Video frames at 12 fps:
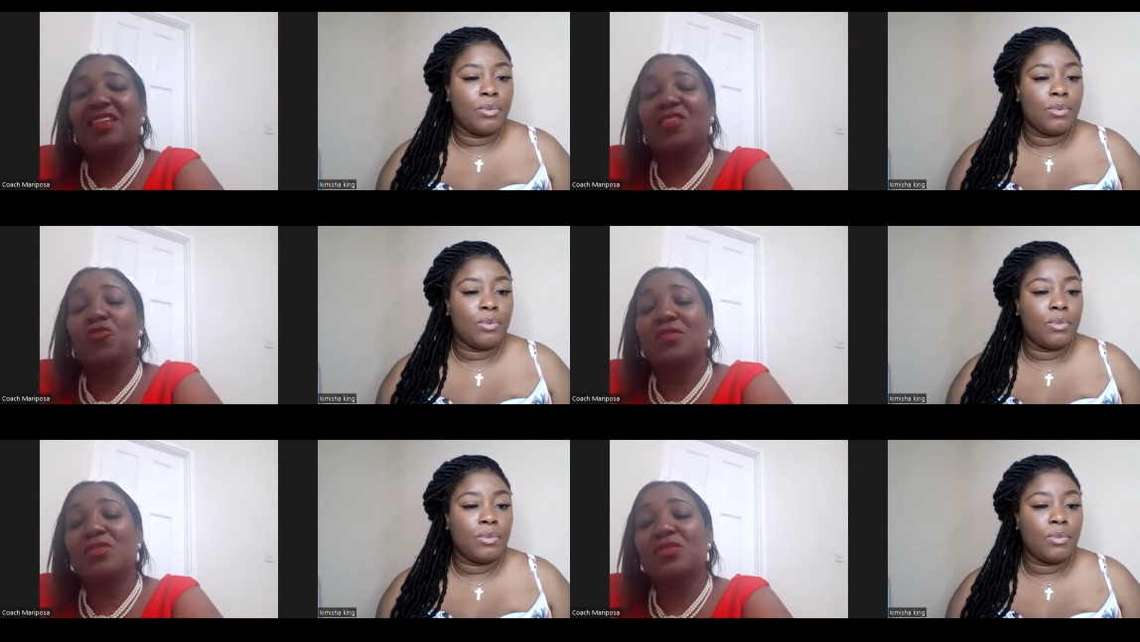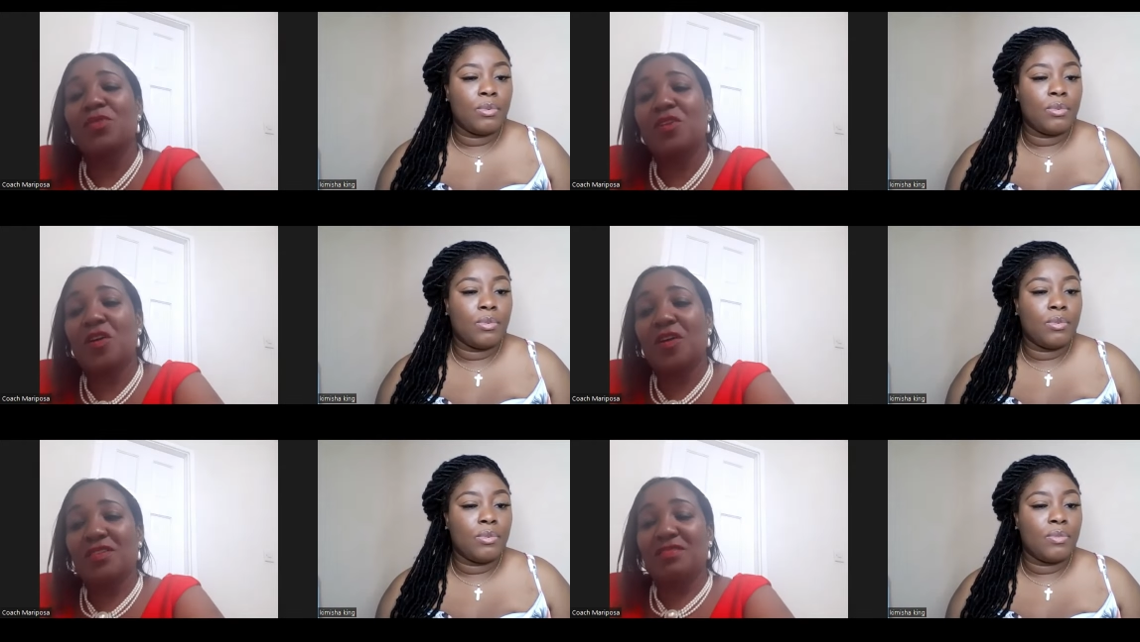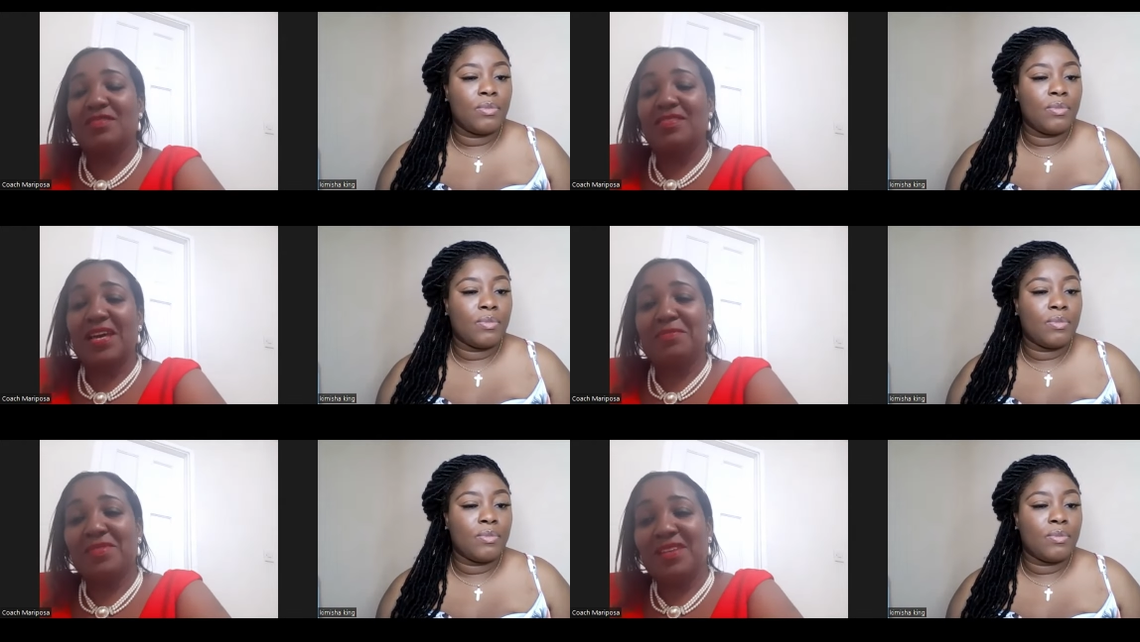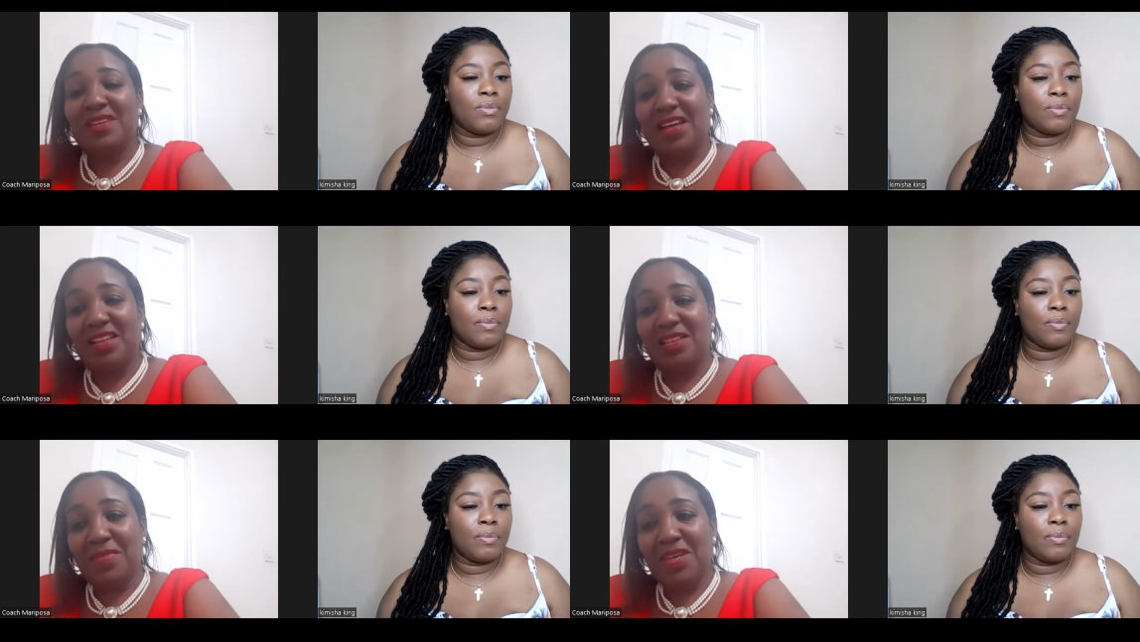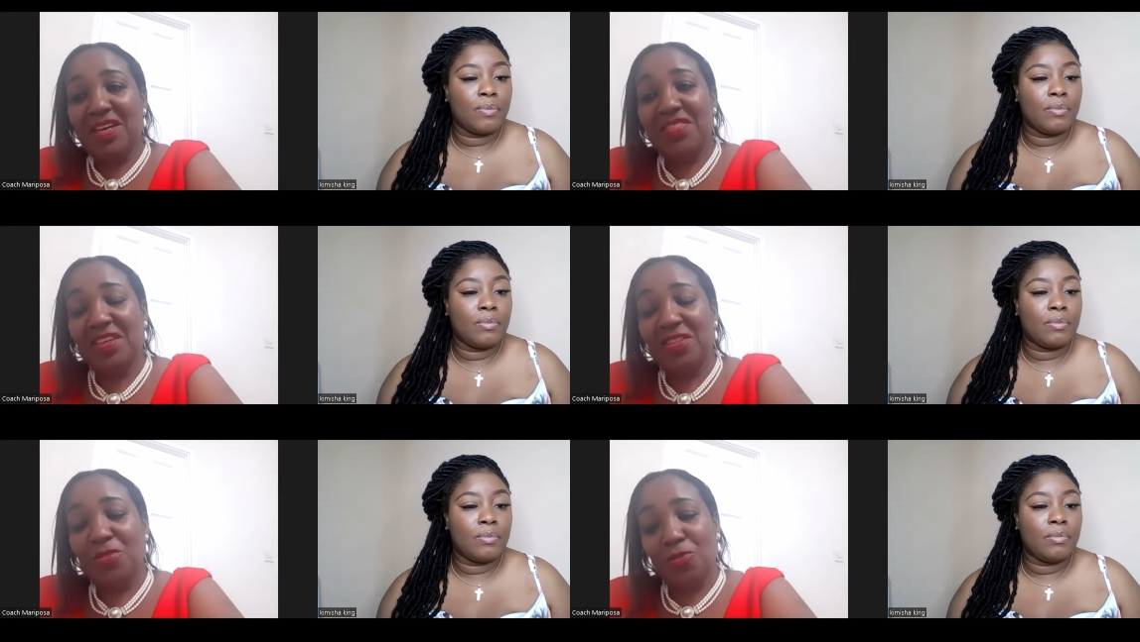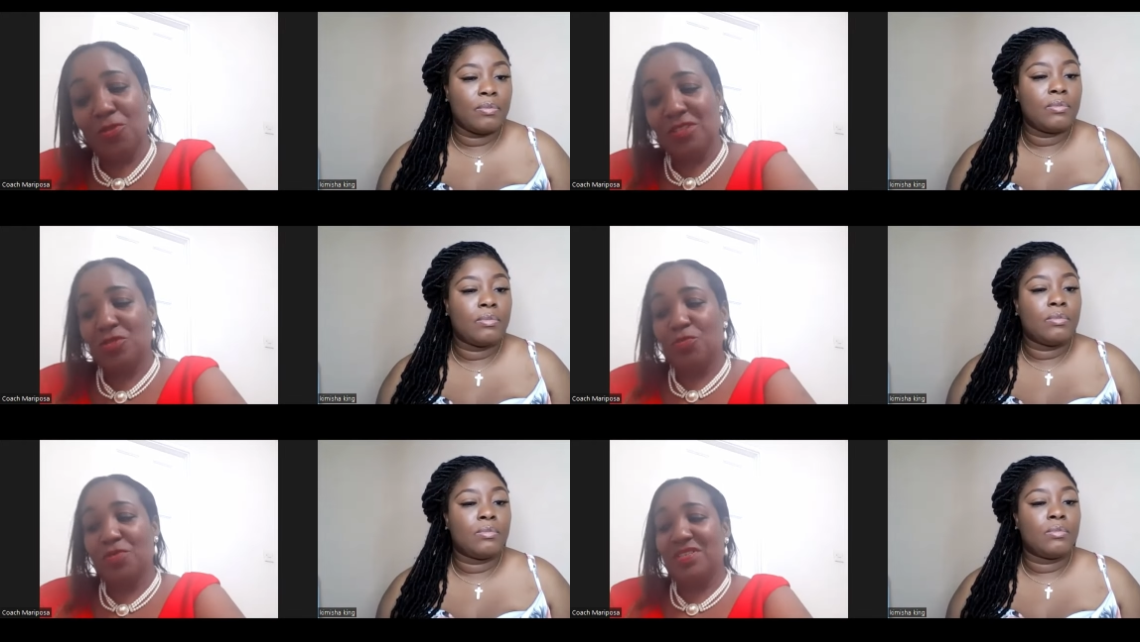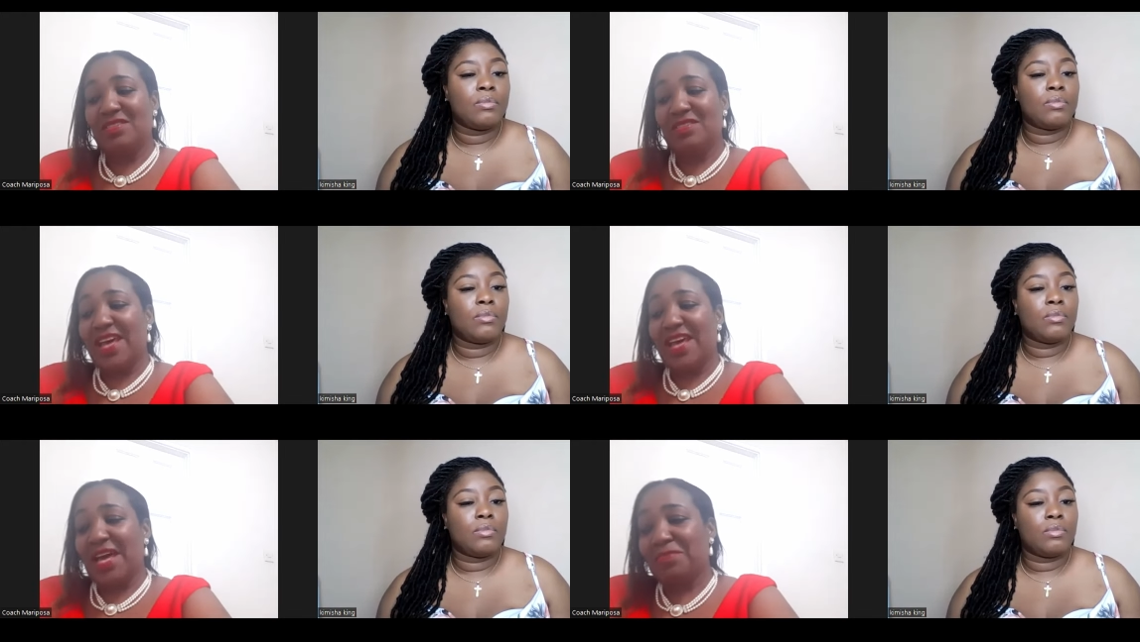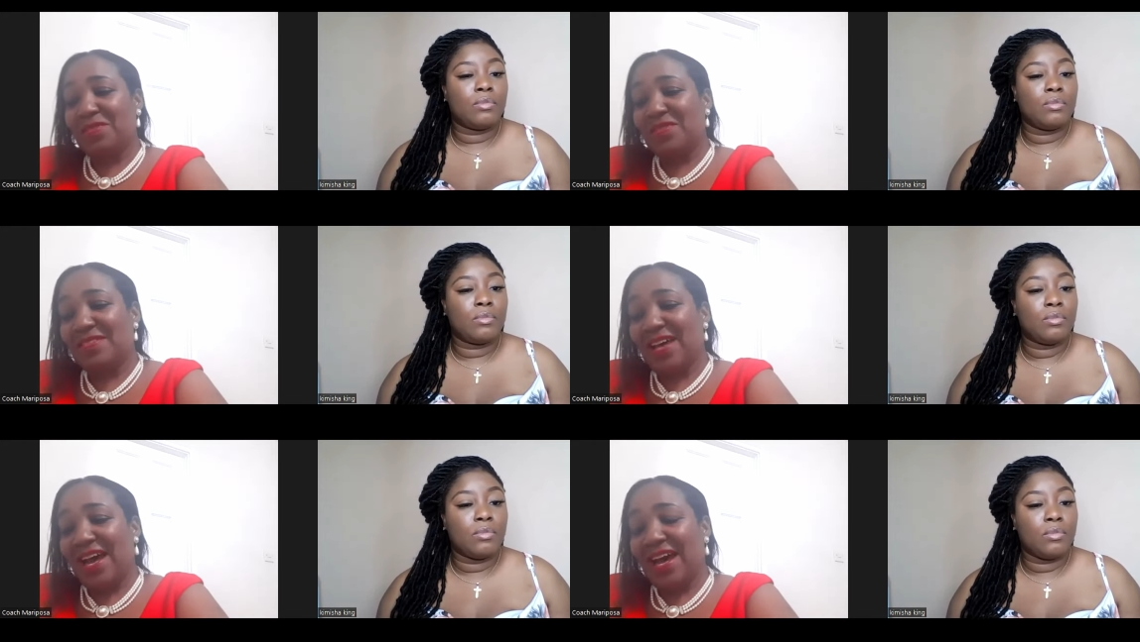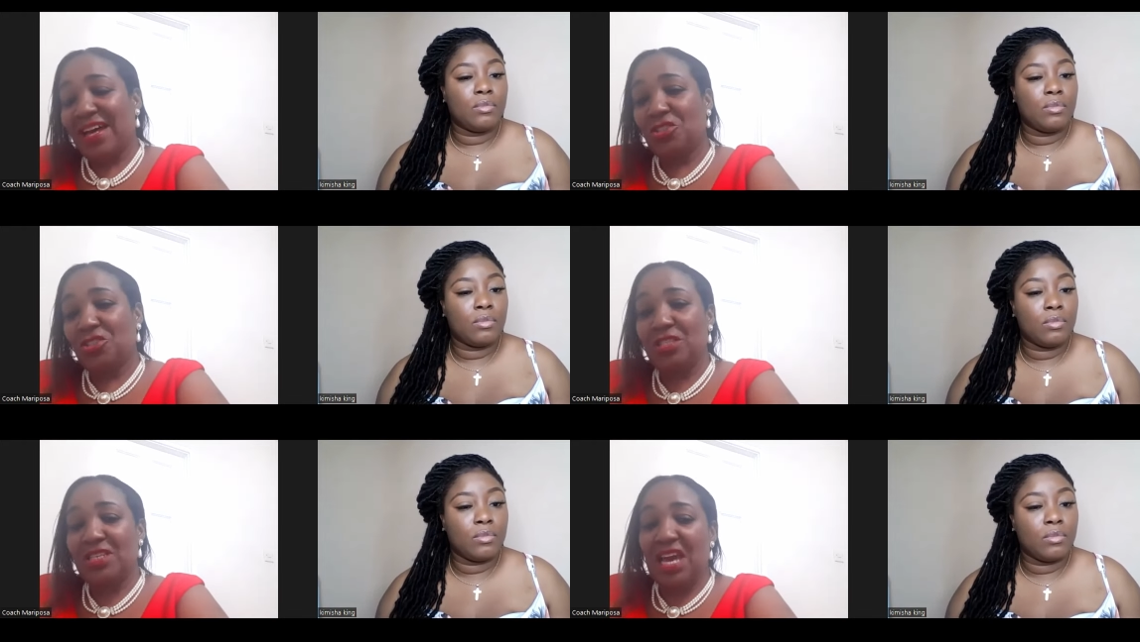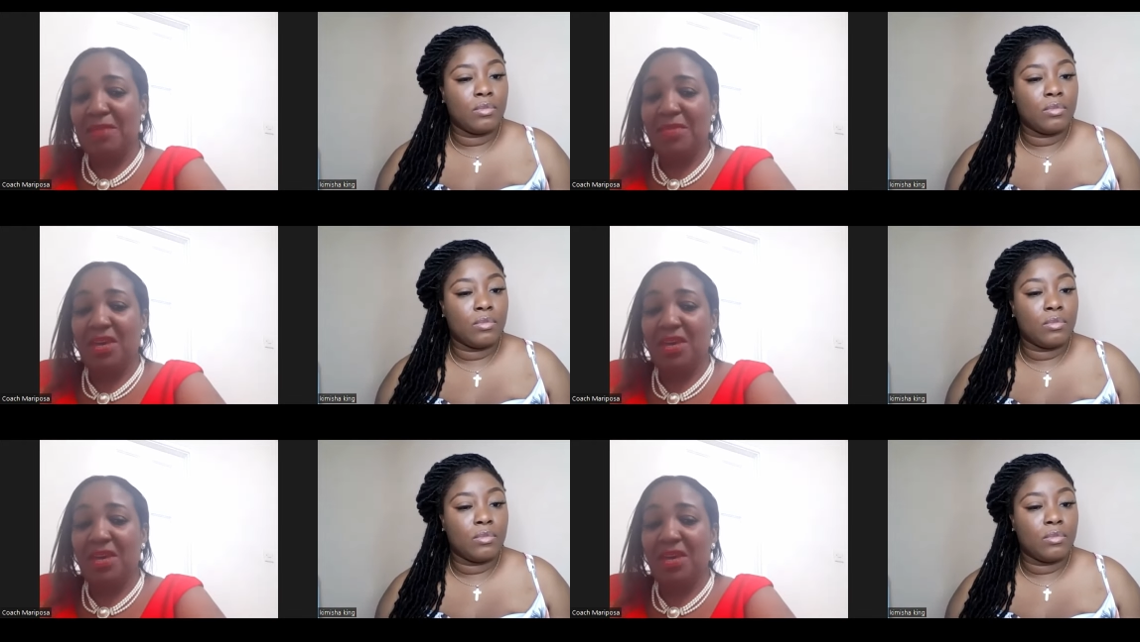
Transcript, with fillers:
Speaker 1: Those were not the steps to help me. I think those were the steps to actually get